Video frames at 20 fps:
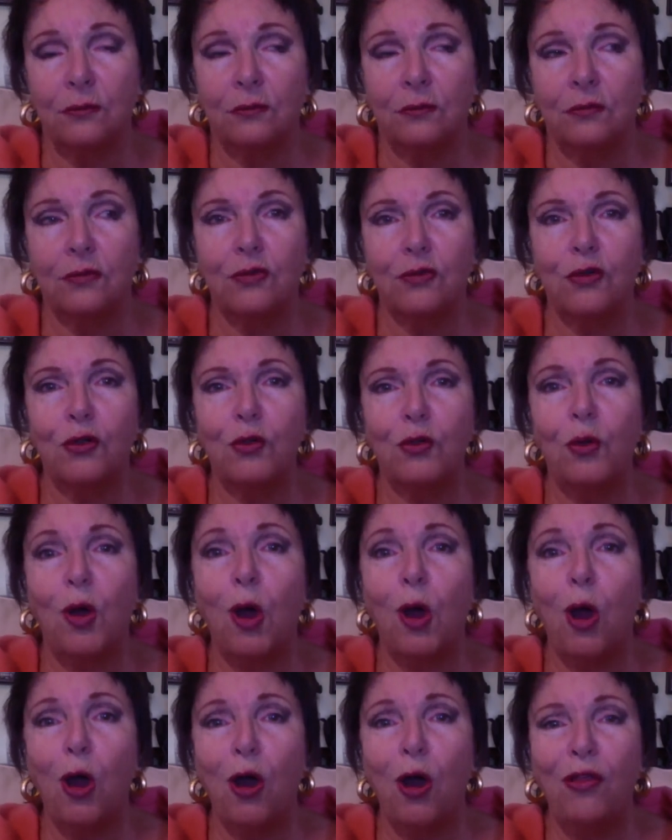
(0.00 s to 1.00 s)
true
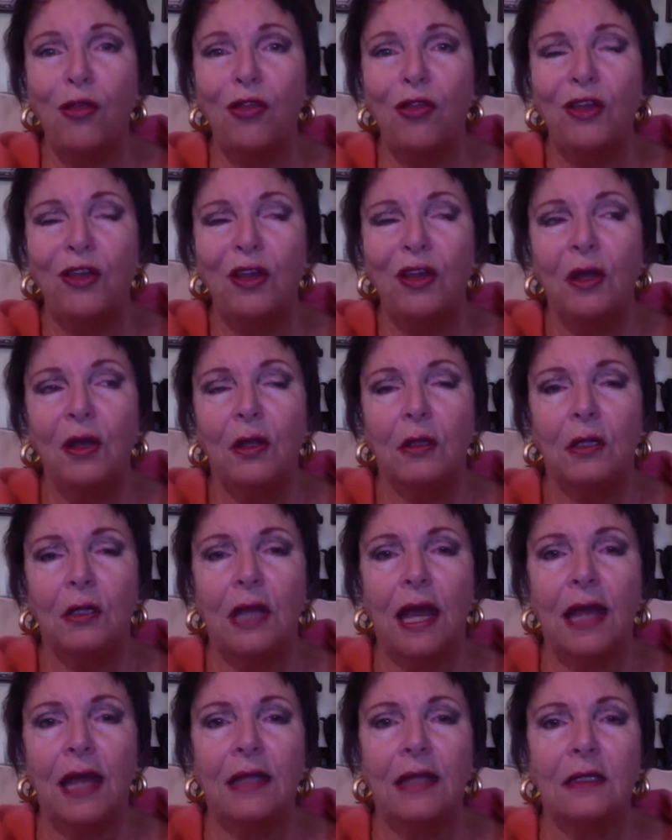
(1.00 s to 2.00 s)
earth,
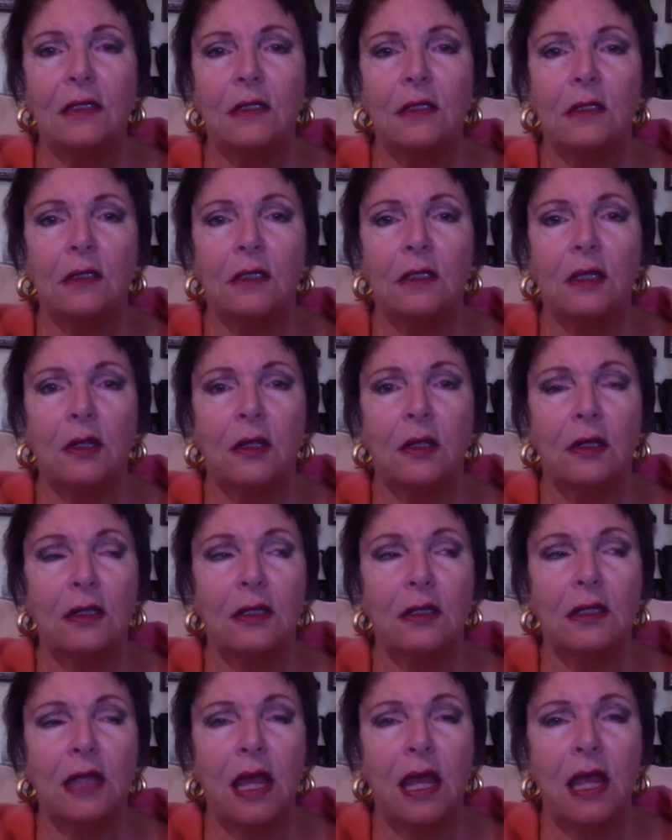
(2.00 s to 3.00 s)
that
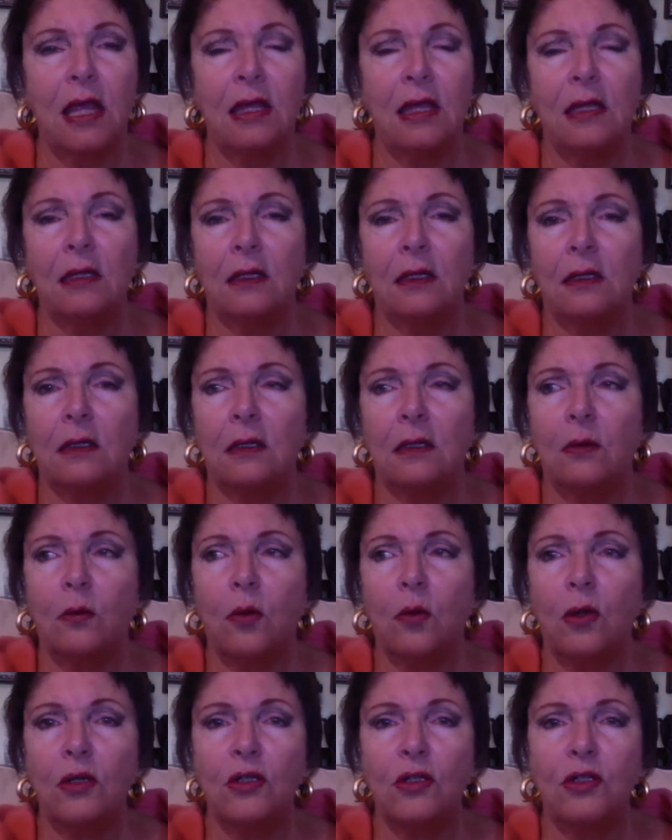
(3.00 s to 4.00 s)
they
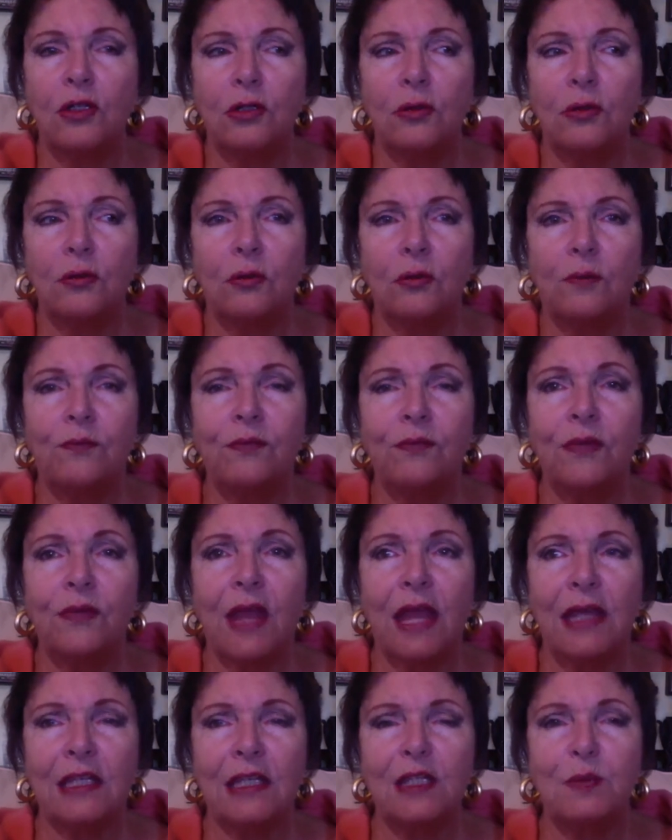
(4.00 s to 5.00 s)
want to
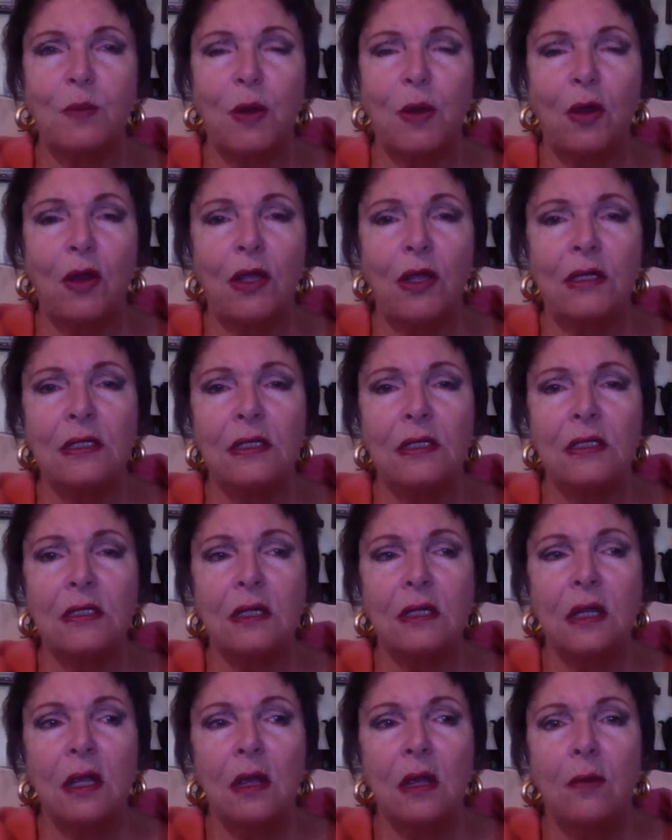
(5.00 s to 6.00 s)
experience
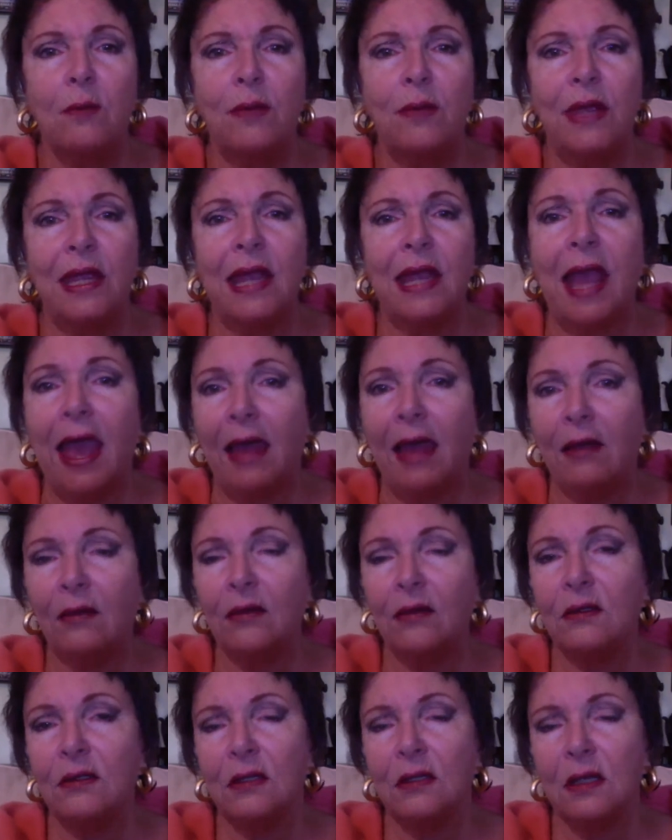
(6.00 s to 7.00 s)
being
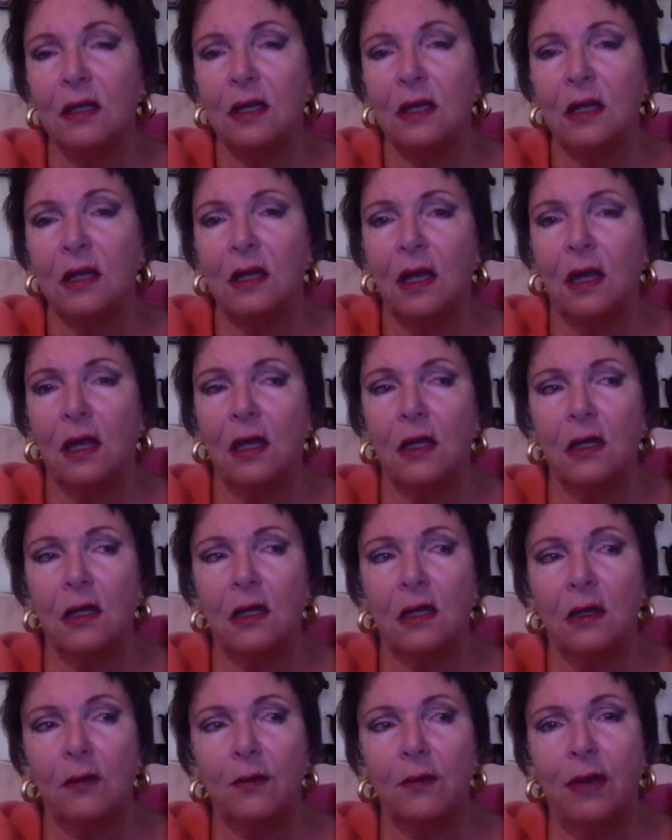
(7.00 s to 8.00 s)
held
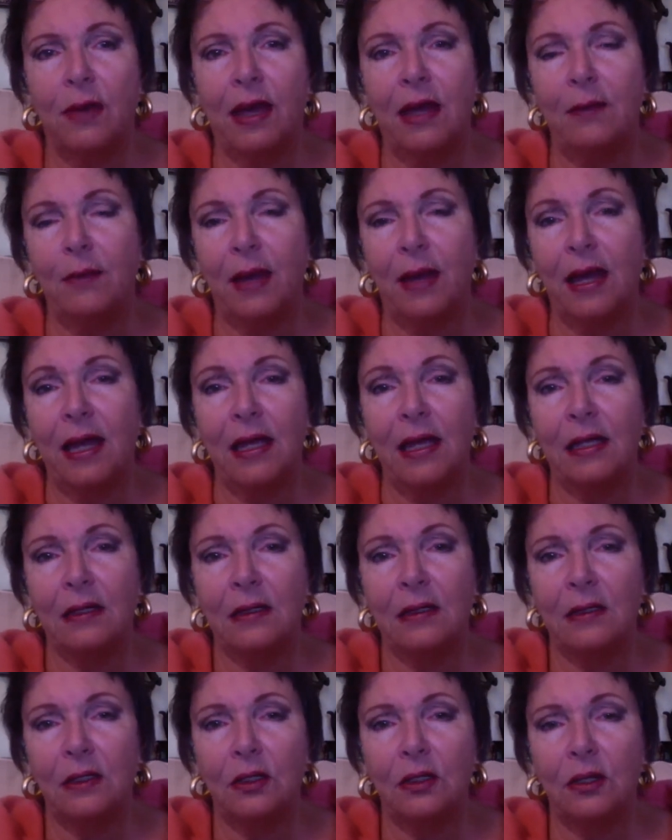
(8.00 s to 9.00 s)

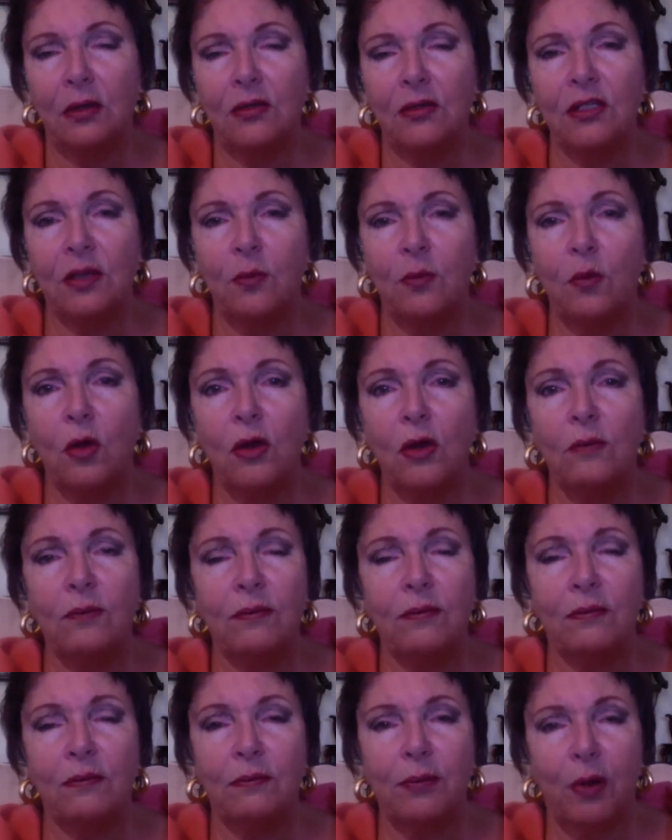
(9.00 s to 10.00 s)
by you know,
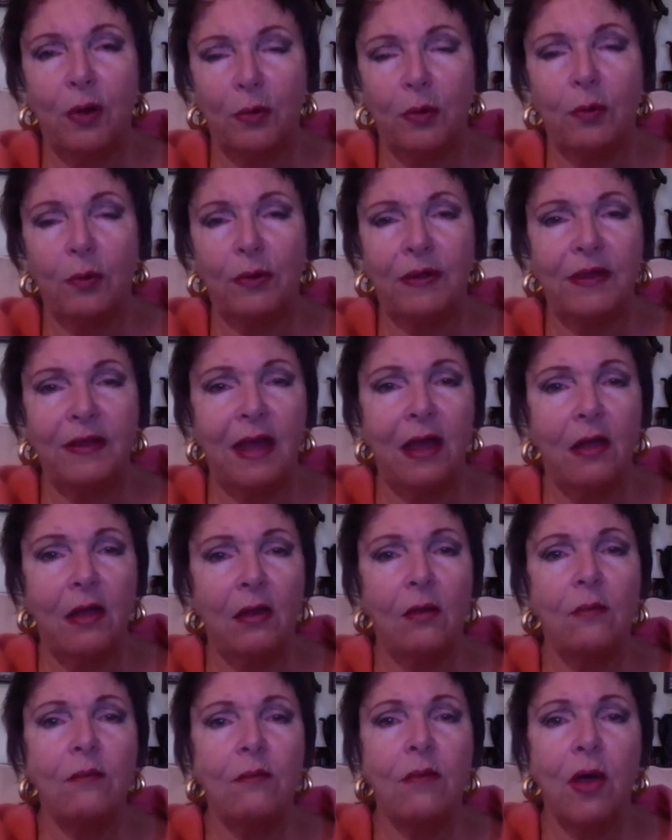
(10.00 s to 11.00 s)
someone, probably
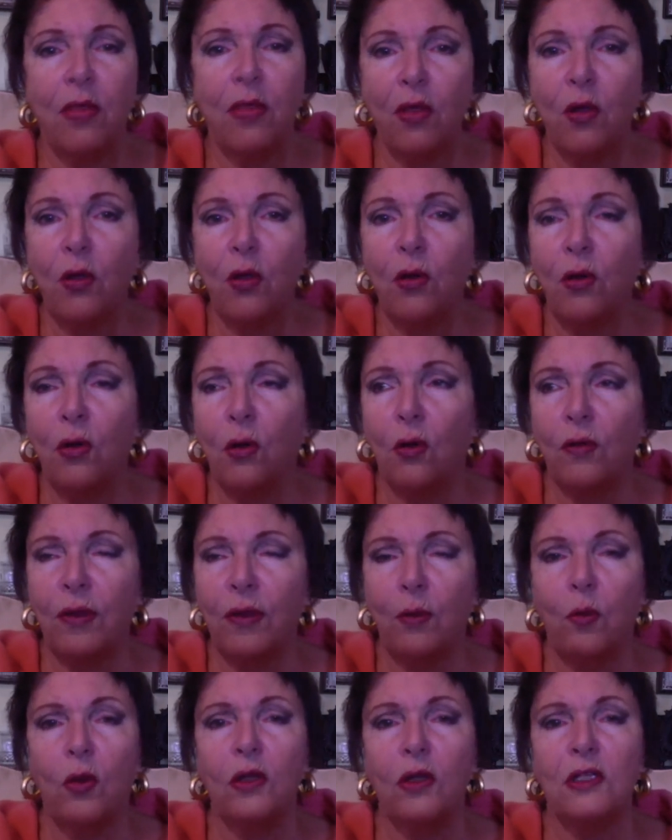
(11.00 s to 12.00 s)
their mother, or
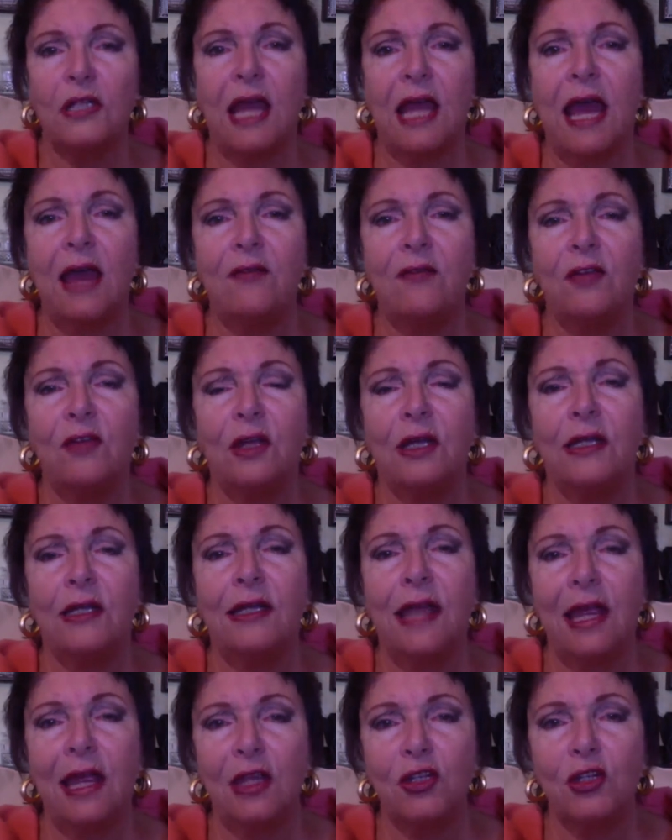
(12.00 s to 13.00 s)
they want to have a
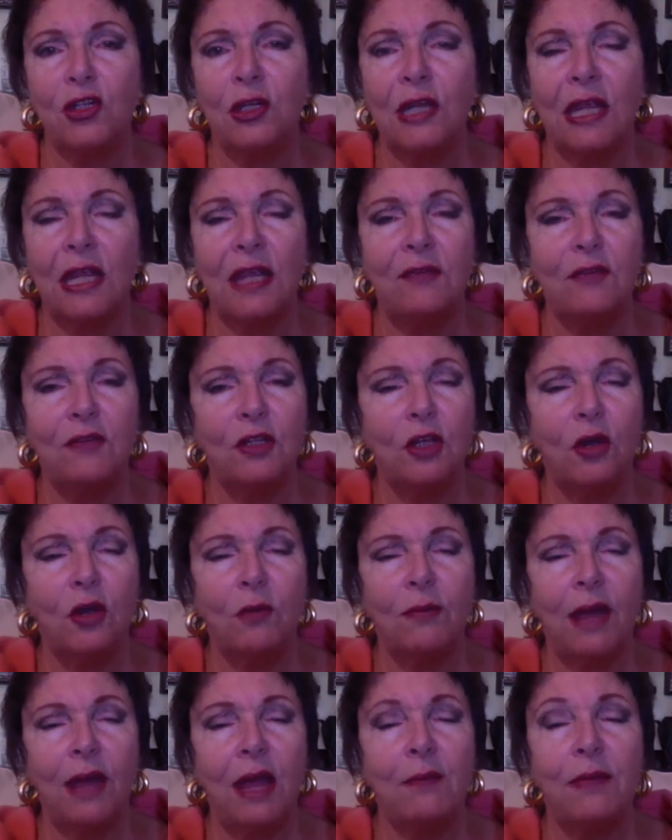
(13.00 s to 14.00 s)
connection, even though
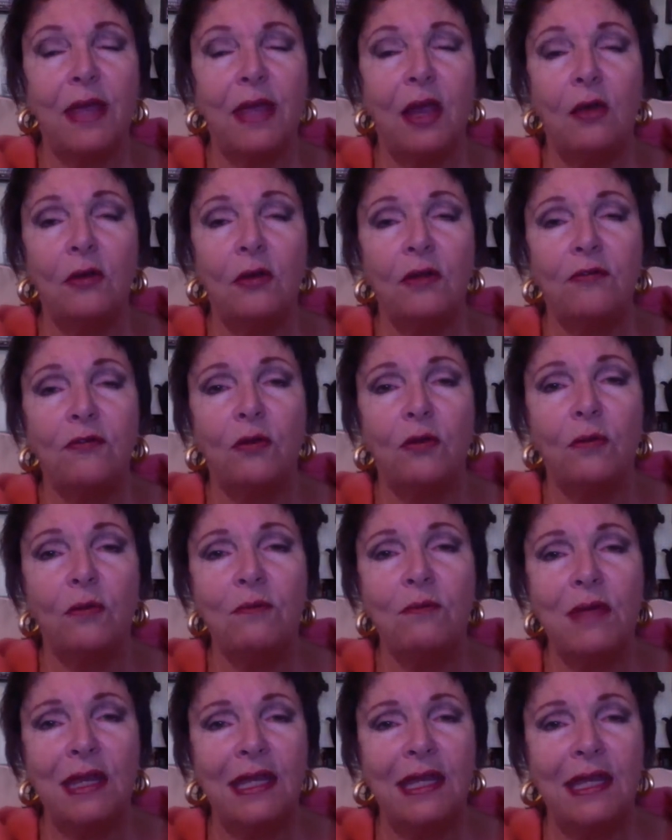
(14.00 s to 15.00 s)
it might be only for a
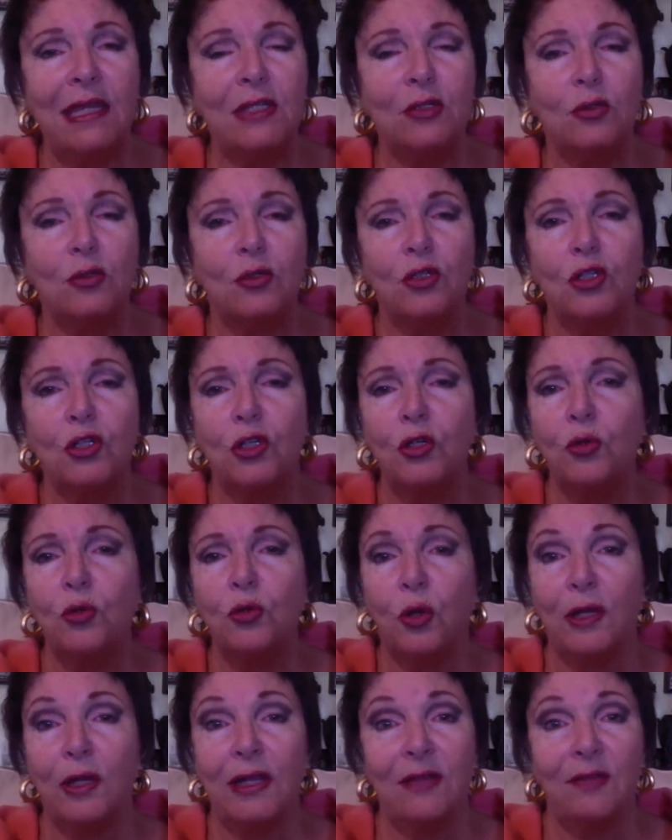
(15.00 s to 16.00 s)
minute or two
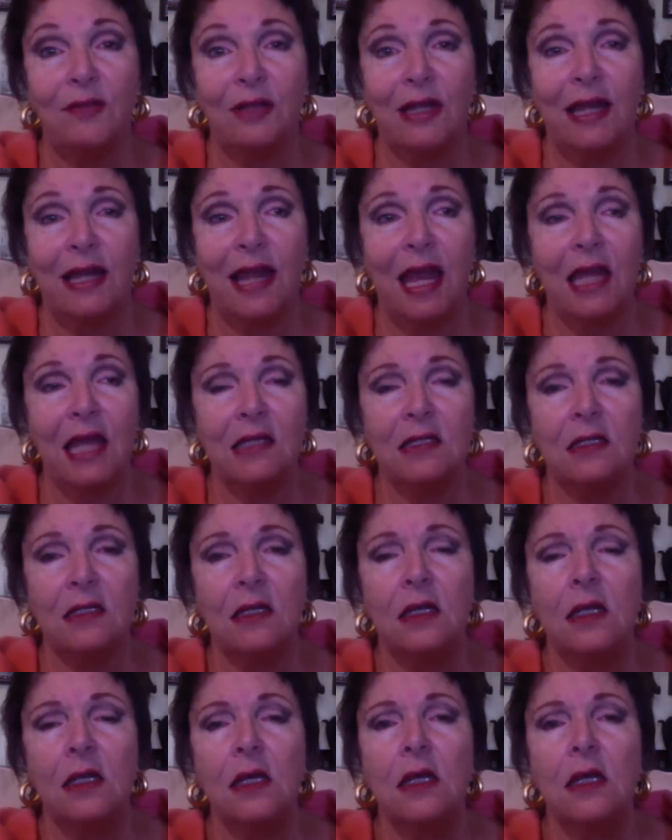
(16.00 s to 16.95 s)
or even less.